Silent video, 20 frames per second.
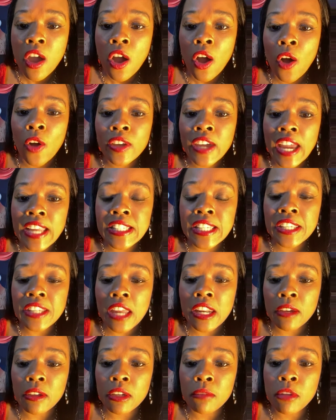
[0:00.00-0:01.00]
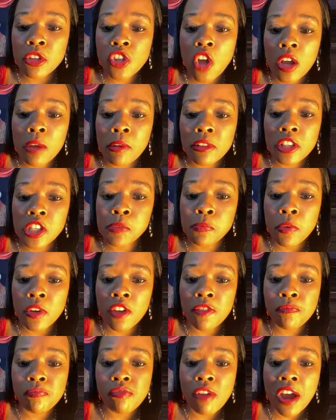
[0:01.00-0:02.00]
Okay, tonight I'm going to be talking about the spirit
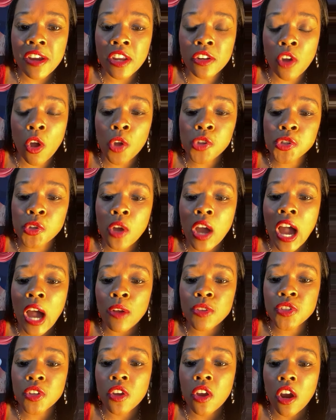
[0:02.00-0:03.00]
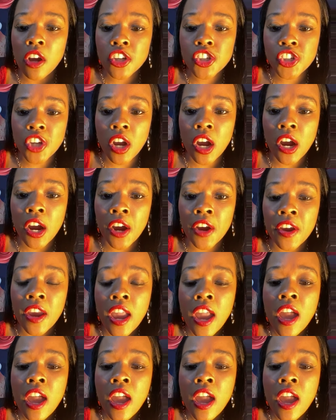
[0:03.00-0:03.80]
of pride and also how to guard your heart.